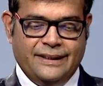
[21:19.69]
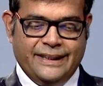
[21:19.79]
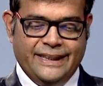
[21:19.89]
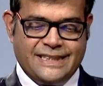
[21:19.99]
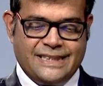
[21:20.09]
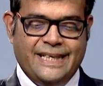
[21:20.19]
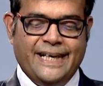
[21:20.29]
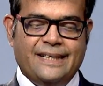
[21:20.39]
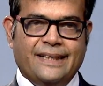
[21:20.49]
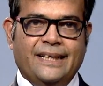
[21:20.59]
its
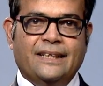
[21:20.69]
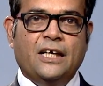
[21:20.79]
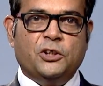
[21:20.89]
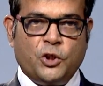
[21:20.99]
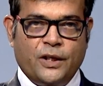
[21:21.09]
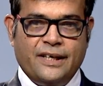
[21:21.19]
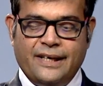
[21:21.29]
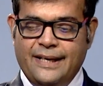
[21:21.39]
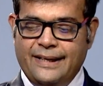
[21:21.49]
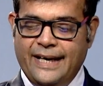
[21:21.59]
debt in the shorter run,